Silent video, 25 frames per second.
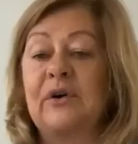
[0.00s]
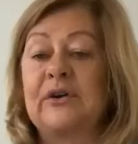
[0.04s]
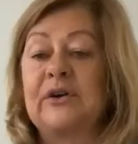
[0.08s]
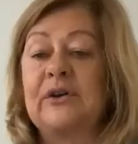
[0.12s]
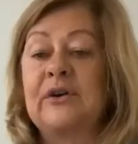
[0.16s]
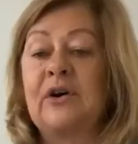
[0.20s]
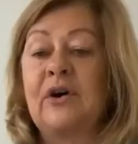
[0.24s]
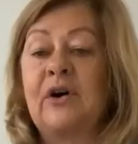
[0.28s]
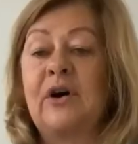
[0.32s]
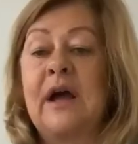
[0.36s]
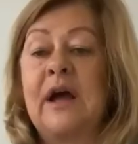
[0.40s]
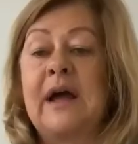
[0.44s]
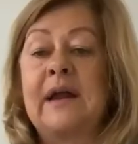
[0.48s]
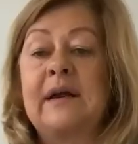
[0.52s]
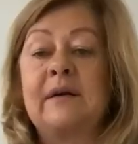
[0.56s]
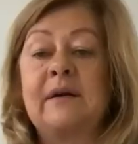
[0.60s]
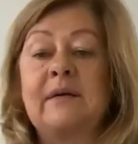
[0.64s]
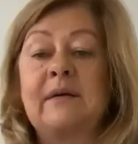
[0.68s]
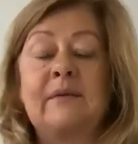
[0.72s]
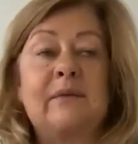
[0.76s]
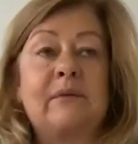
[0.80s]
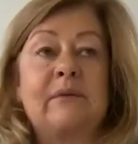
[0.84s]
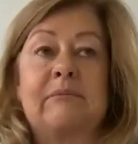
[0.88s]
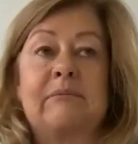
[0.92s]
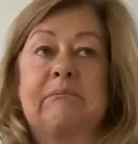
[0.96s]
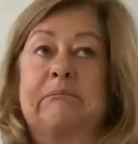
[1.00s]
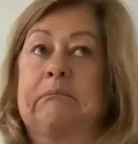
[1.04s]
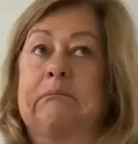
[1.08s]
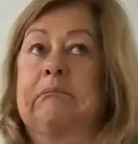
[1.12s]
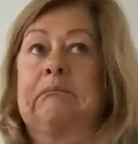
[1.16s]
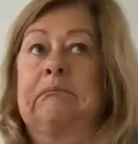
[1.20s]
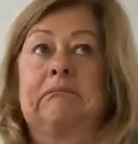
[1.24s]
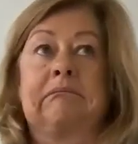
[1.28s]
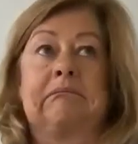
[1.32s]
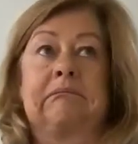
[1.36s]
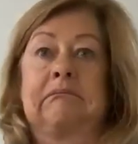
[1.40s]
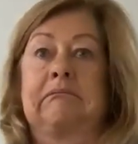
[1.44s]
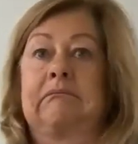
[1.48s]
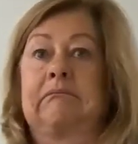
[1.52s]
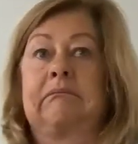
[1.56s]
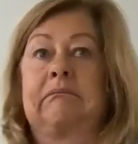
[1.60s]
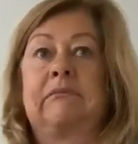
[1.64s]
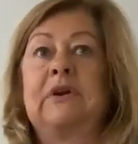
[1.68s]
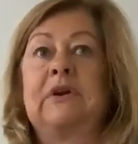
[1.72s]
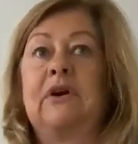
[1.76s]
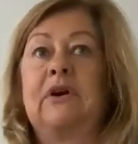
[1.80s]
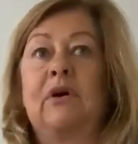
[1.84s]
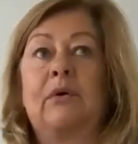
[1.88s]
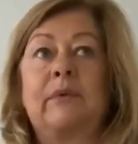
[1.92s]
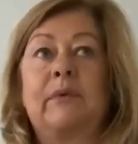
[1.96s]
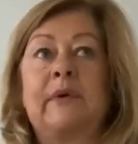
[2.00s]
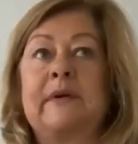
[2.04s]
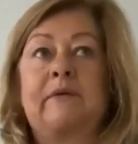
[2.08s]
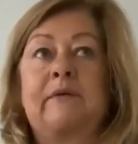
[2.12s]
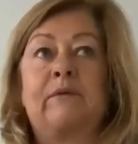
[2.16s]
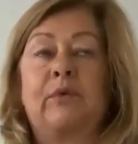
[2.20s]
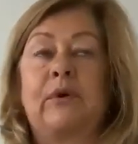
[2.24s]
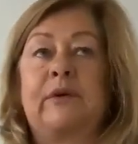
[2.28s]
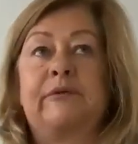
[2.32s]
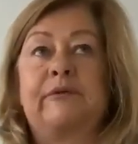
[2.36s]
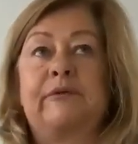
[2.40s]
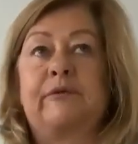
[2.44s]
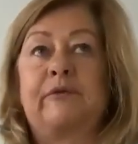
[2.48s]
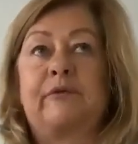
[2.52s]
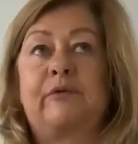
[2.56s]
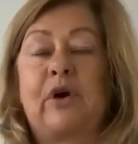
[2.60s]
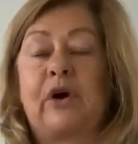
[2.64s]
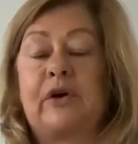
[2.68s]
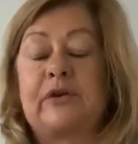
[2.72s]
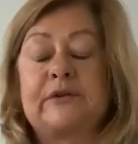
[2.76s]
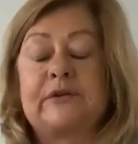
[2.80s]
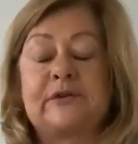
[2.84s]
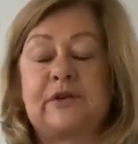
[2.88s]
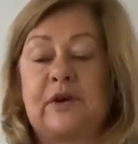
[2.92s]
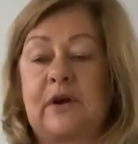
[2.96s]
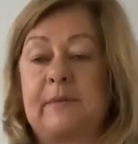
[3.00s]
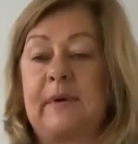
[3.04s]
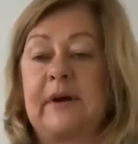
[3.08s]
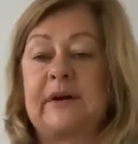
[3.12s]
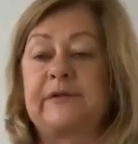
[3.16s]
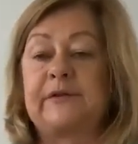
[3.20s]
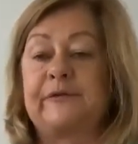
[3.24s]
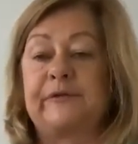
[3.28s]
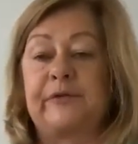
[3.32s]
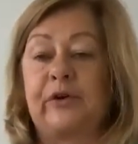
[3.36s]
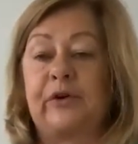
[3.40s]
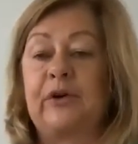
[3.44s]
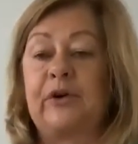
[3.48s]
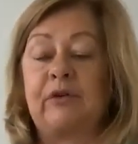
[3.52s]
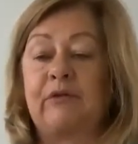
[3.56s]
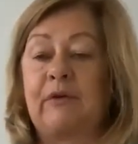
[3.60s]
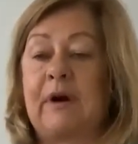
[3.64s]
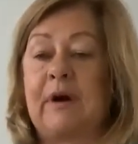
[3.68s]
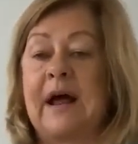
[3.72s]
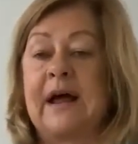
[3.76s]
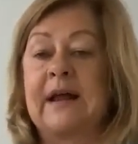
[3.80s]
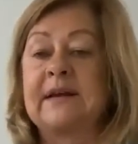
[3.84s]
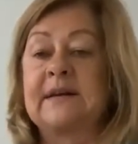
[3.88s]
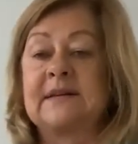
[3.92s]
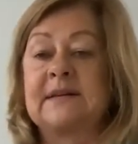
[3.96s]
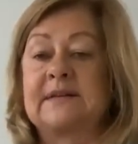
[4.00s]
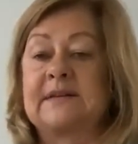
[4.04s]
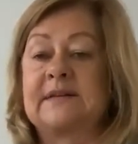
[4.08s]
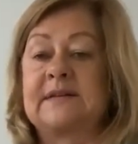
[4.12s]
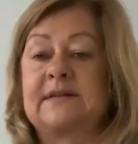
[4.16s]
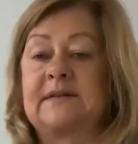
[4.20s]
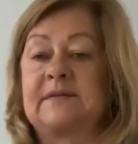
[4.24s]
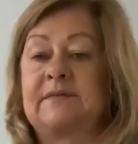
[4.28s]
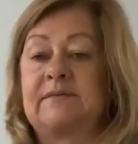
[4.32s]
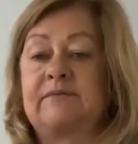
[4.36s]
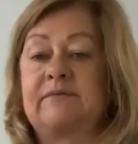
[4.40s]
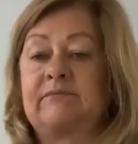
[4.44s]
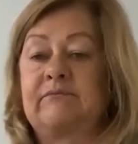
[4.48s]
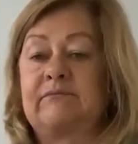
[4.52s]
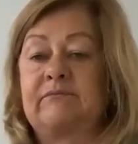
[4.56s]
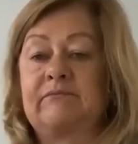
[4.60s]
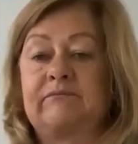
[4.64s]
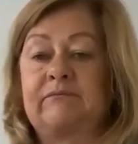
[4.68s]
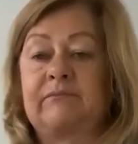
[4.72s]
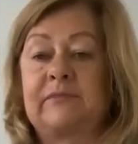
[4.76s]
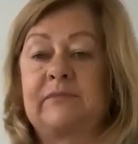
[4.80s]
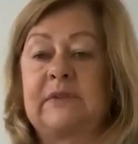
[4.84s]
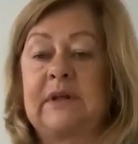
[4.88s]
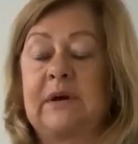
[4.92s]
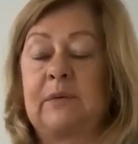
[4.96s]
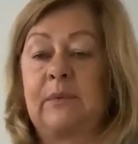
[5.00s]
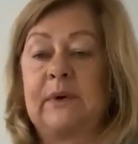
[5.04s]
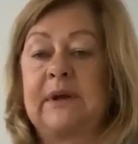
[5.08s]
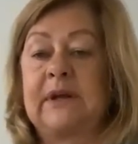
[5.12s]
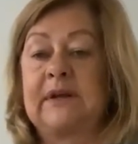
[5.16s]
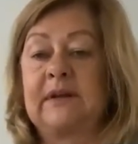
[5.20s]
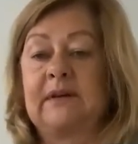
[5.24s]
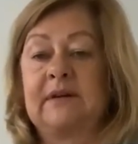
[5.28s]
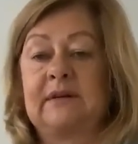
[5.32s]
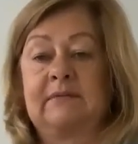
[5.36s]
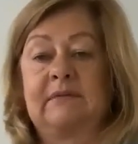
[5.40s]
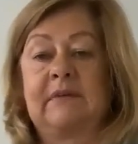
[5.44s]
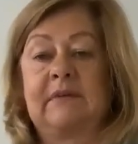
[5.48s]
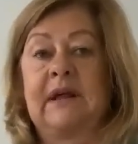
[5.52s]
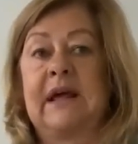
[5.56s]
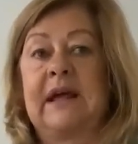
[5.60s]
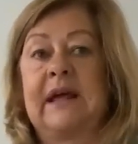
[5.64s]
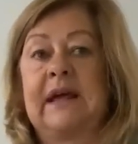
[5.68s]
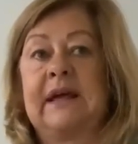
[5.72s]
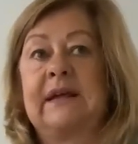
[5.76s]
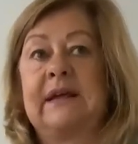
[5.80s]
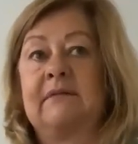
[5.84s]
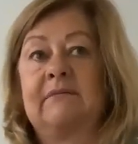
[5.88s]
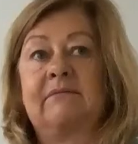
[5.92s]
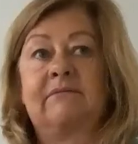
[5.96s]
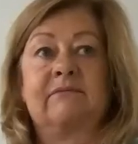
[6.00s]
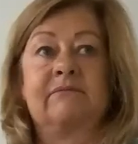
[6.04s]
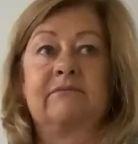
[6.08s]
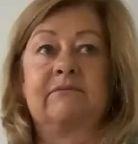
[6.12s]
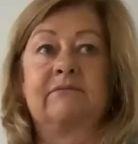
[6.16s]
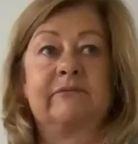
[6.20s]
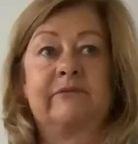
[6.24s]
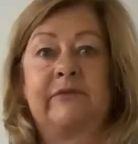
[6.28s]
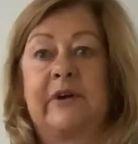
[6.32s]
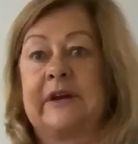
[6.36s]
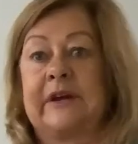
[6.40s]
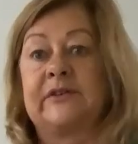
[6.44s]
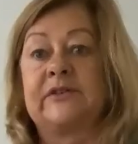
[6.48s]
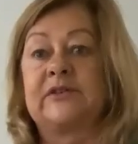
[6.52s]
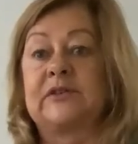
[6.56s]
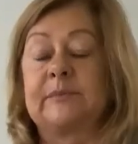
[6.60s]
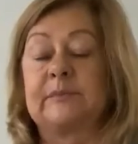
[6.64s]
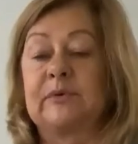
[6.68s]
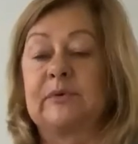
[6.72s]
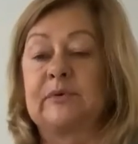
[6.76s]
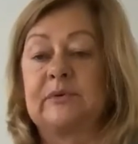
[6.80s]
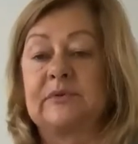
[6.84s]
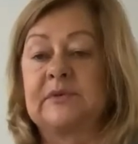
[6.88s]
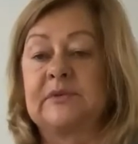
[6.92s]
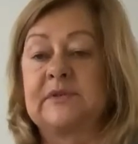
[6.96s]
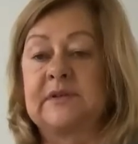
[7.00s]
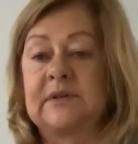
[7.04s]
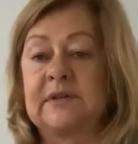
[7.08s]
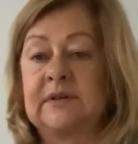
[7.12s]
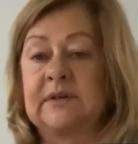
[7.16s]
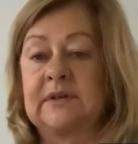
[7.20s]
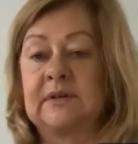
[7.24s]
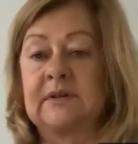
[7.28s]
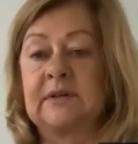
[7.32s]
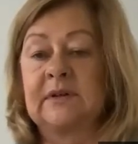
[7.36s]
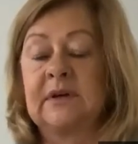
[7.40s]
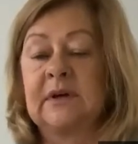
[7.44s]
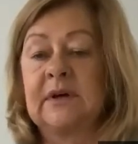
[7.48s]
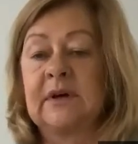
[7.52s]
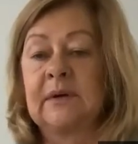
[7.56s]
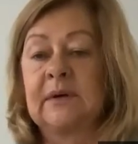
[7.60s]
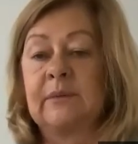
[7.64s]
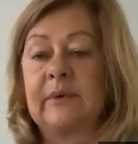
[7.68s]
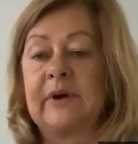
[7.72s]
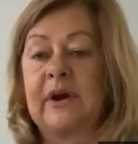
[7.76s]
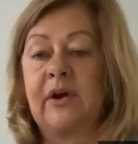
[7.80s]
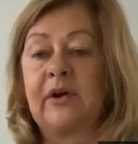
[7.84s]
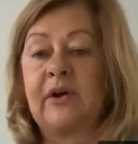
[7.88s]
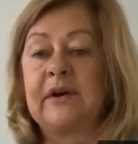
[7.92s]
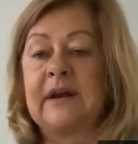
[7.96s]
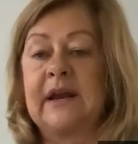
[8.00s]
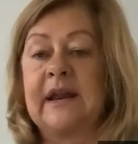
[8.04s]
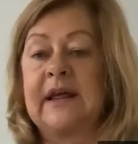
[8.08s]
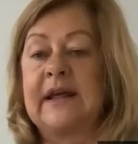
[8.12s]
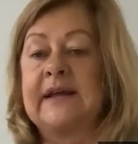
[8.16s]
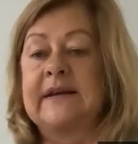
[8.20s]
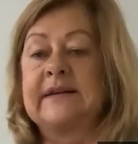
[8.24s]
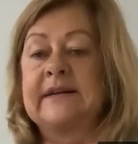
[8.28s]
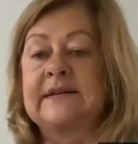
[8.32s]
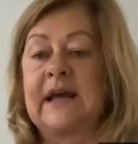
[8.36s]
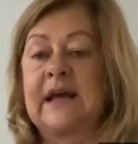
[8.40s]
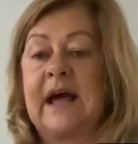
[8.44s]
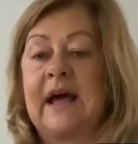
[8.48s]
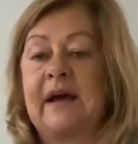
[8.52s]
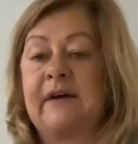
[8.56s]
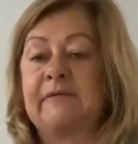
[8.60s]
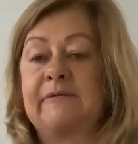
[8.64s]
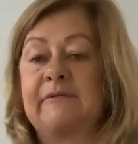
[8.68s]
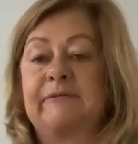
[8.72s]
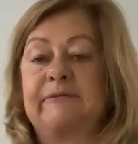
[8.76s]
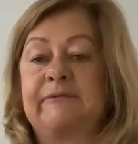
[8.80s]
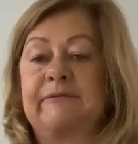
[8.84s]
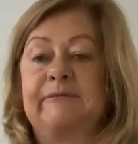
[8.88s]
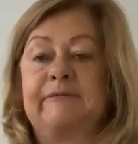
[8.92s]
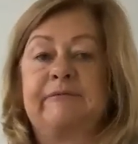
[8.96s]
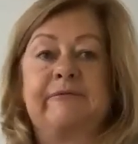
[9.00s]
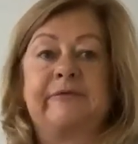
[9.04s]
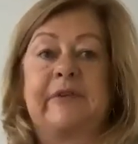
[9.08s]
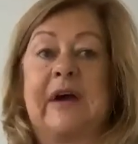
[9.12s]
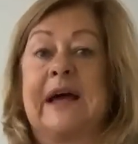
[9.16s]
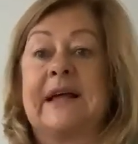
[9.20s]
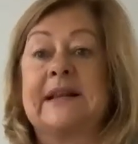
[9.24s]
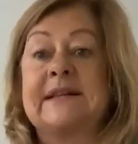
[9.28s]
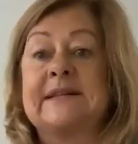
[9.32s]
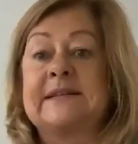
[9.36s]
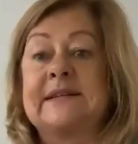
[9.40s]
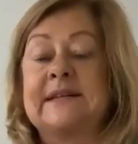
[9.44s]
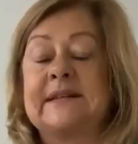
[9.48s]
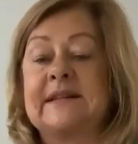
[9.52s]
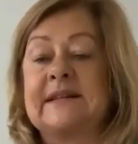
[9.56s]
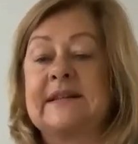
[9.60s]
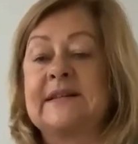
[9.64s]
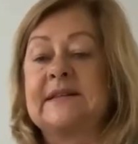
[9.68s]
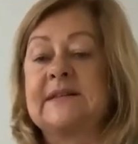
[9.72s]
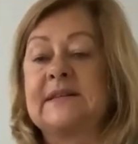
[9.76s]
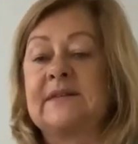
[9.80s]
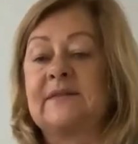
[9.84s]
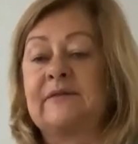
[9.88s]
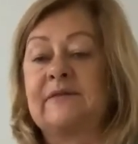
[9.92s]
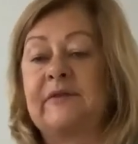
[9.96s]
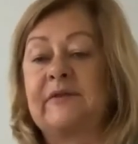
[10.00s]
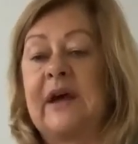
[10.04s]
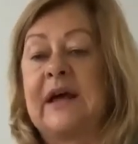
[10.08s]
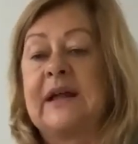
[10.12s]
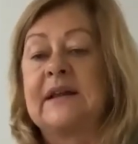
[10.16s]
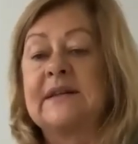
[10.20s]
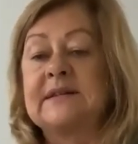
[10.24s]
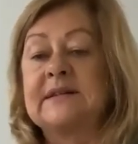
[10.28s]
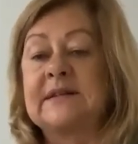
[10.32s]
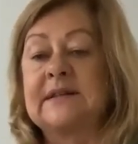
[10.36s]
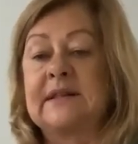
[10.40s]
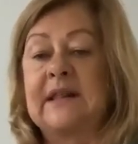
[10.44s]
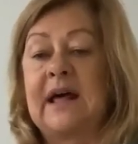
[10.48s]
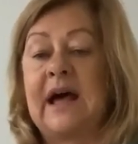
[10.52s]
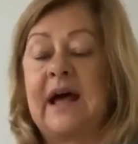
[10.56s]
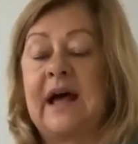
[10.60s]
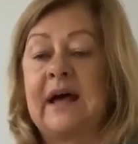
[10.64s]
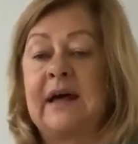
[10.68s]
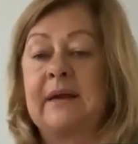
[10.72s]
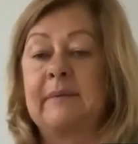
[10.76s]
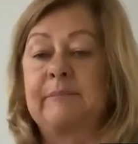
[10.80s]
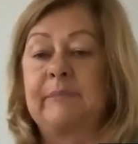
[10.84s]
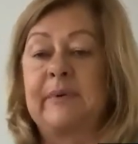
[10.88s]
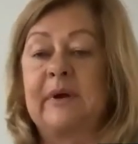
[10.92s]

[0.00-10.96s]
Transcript: you know, and, you know, we've got so much food around us that we can eat vegetables, and we don't need to have fancy this and fancy that.